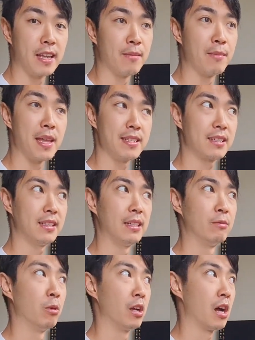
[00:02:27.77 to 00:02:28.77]
and
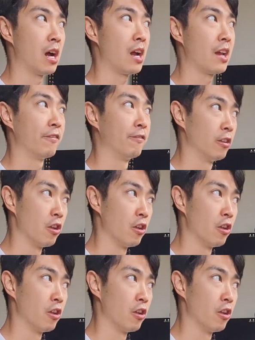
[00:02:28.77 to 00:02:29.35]
basically what I've